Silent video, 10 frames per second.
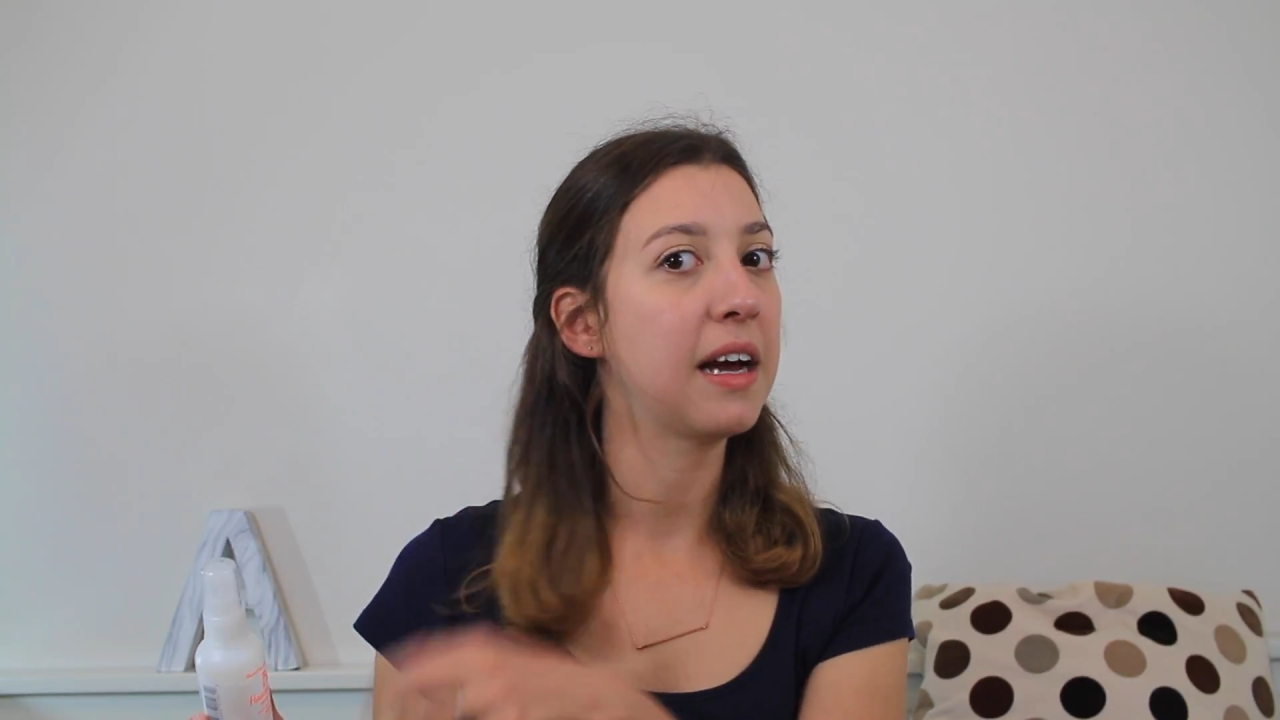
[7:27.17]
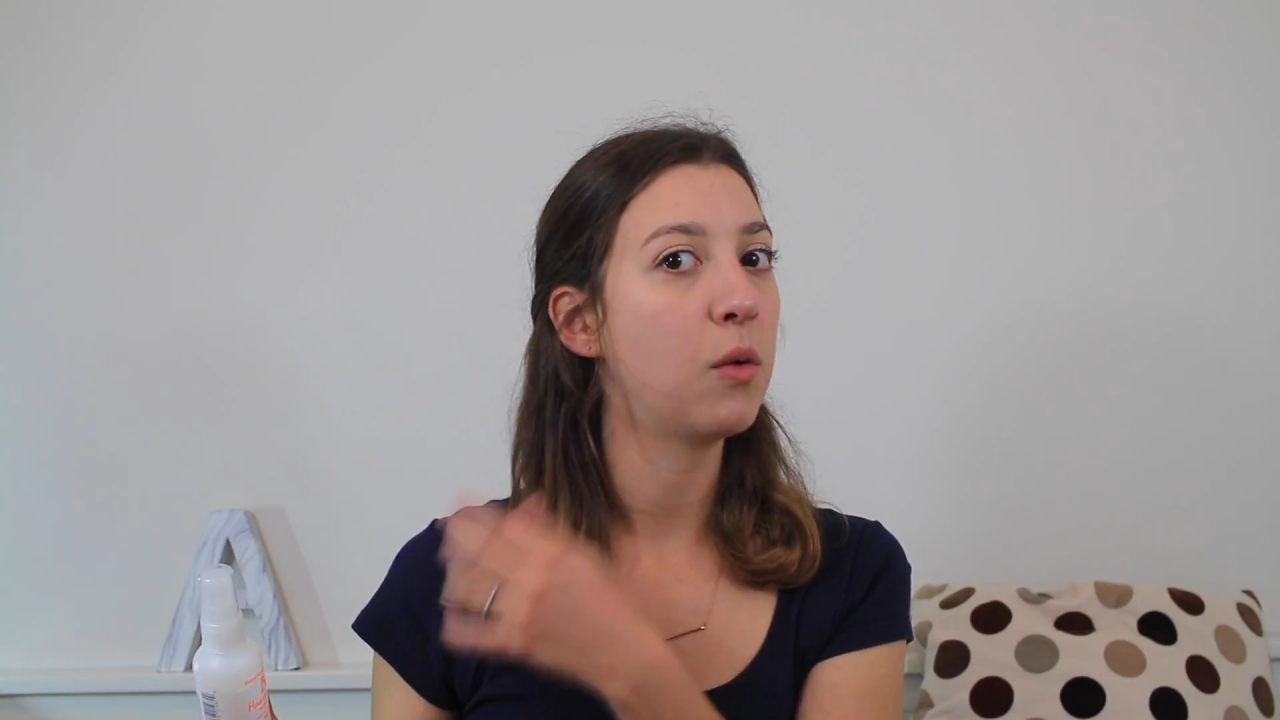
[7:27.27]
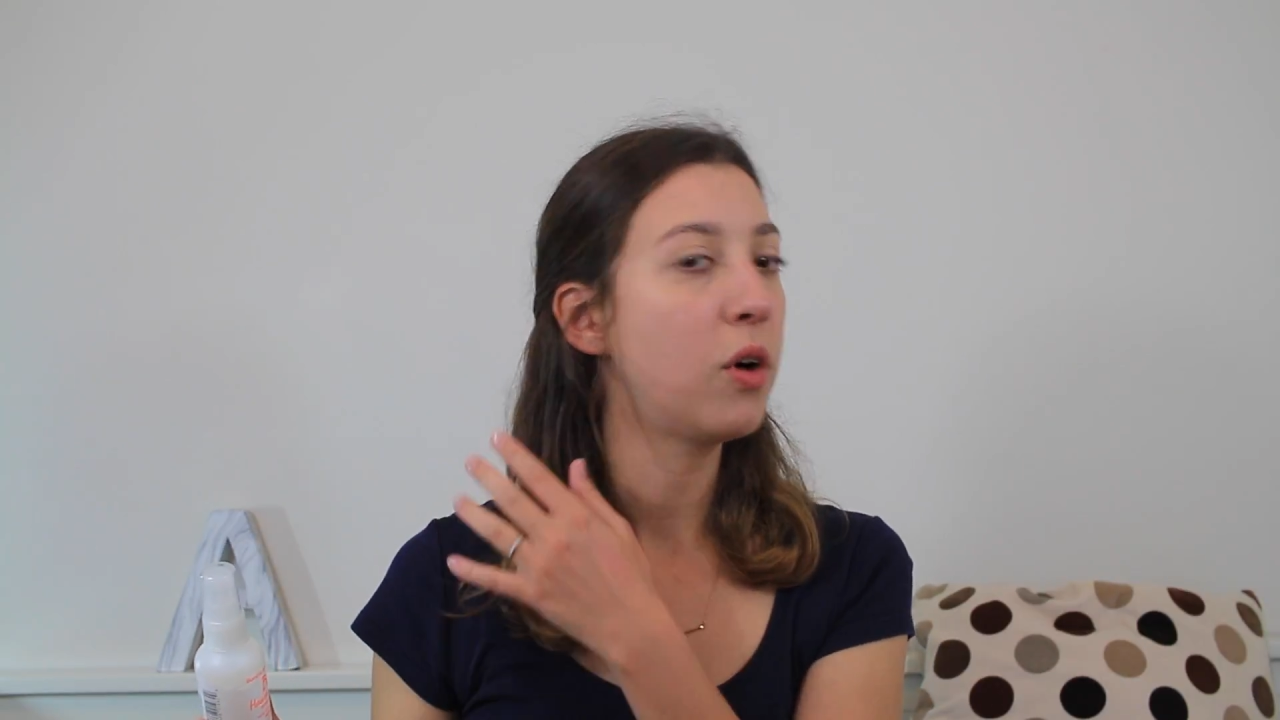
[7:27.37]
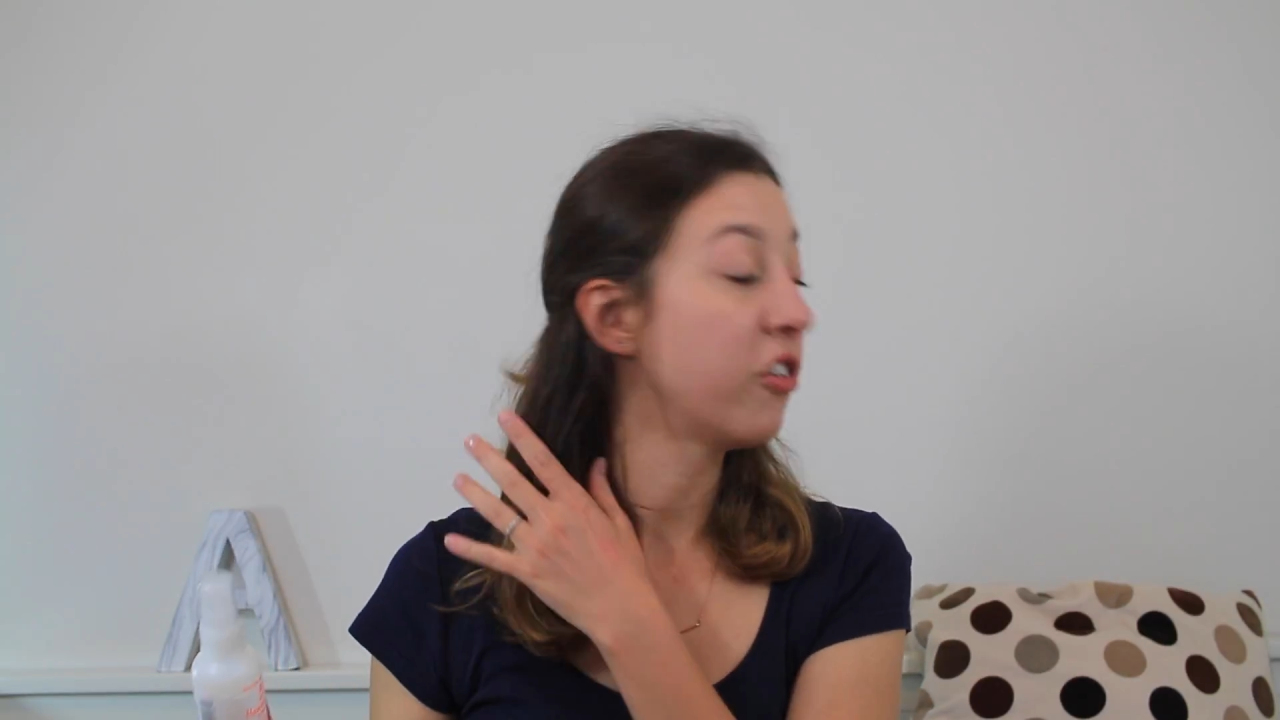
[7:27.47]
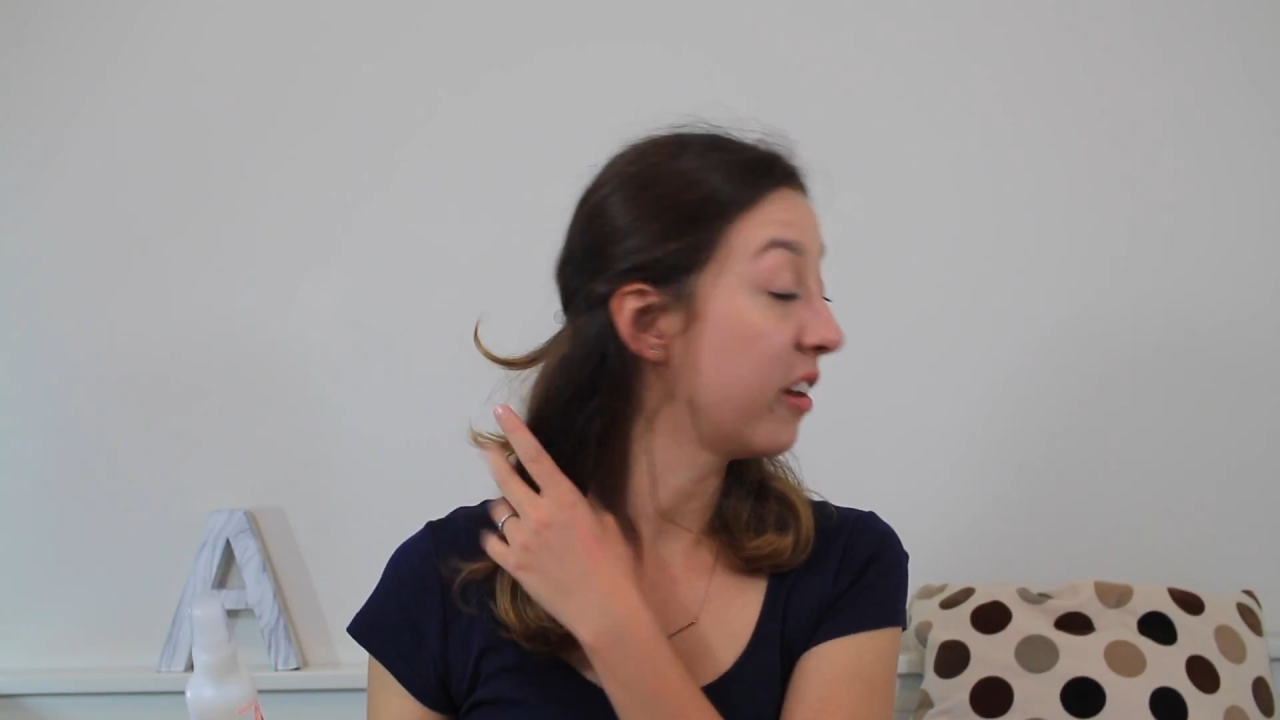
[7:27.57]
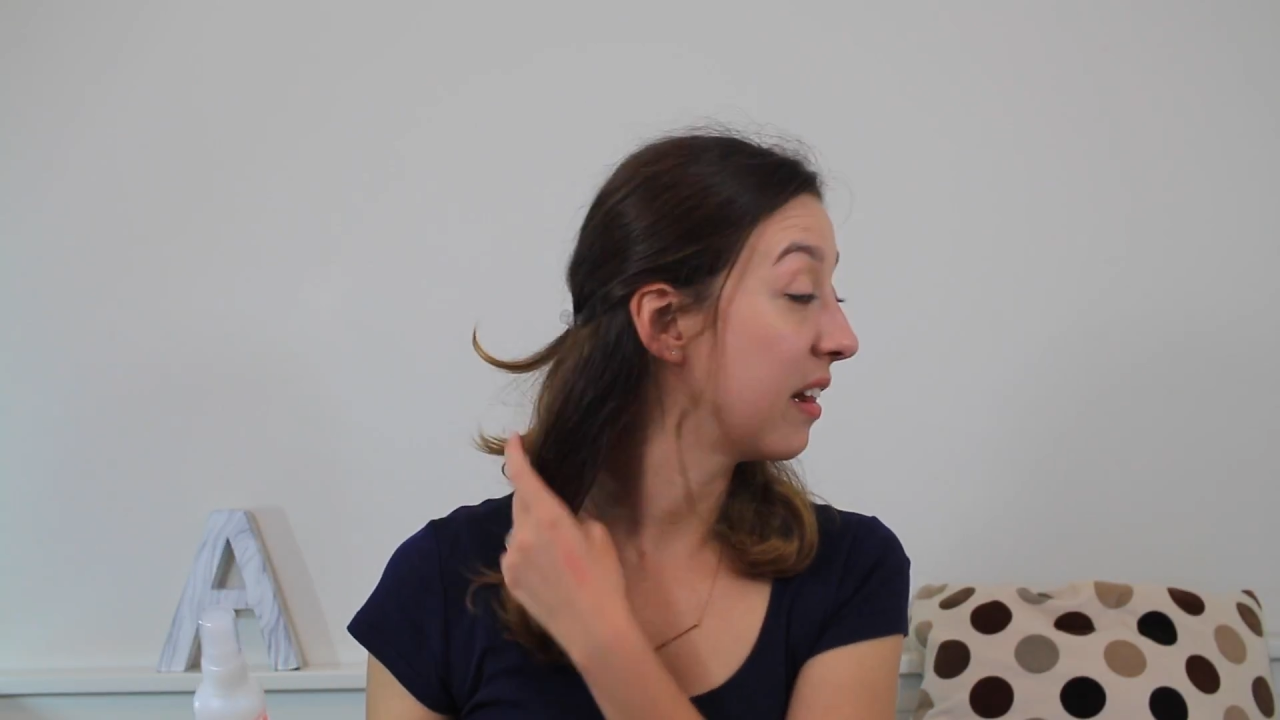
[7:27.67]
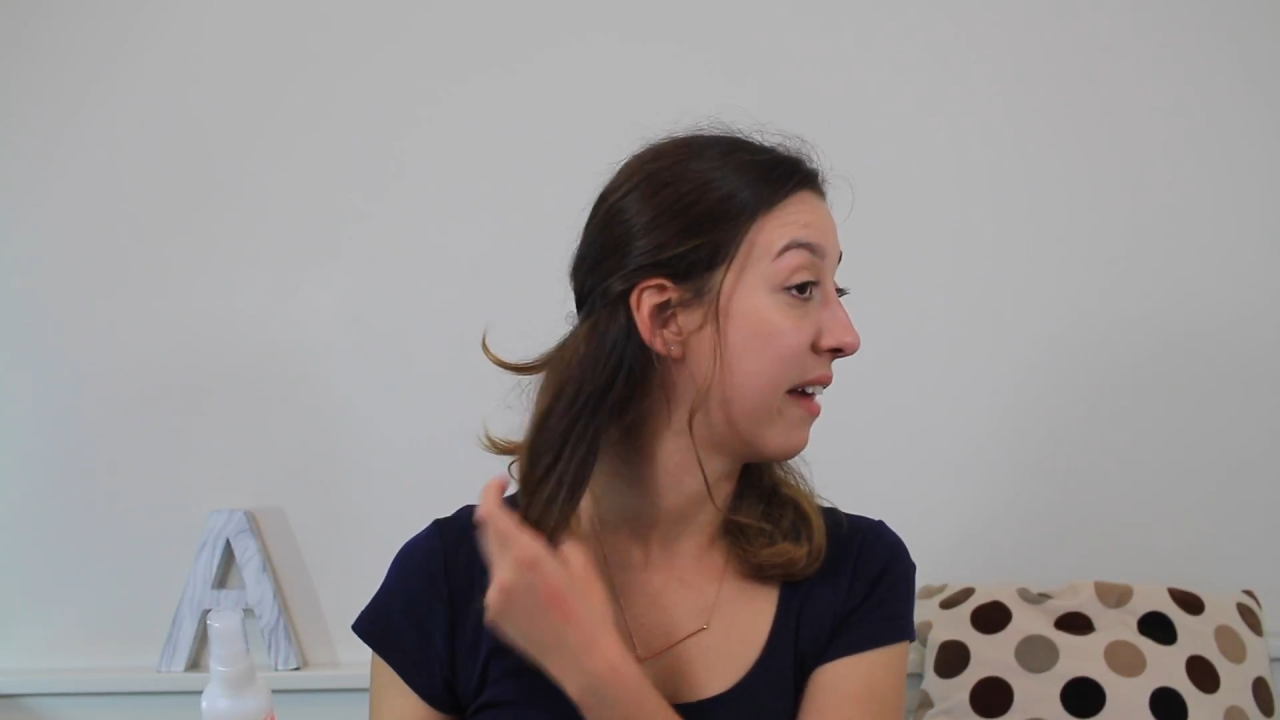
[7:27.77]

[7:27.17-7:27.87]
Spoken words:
I washed it